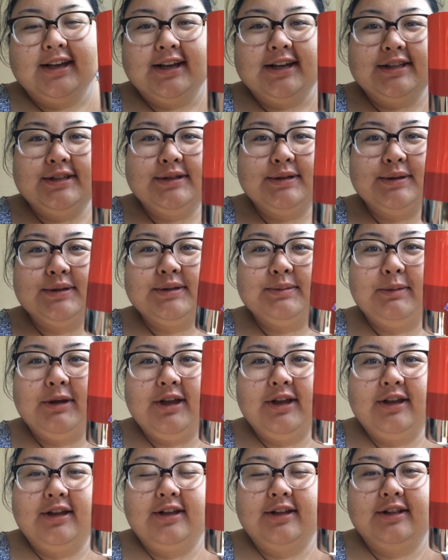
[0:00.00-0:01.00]
It's so
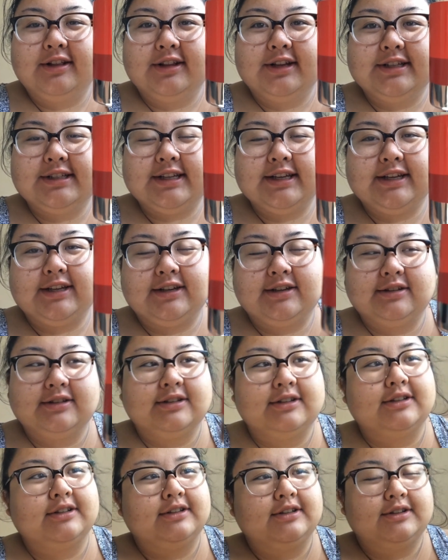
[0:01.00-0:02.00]
small. It's like
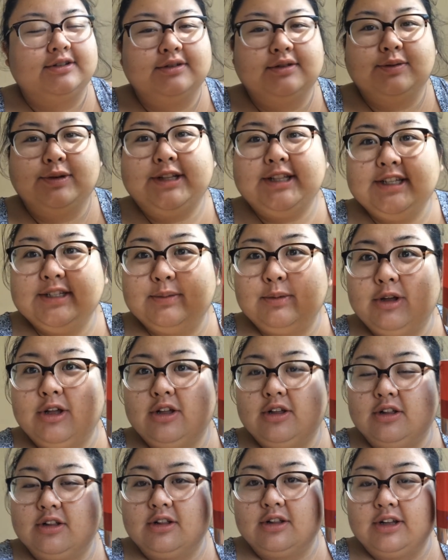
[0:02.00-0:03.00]
really
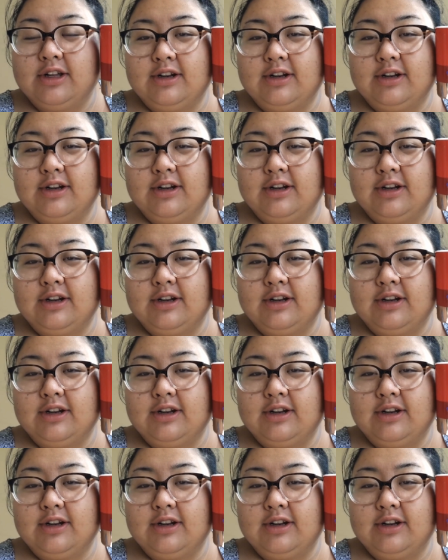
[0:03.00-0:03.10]
small.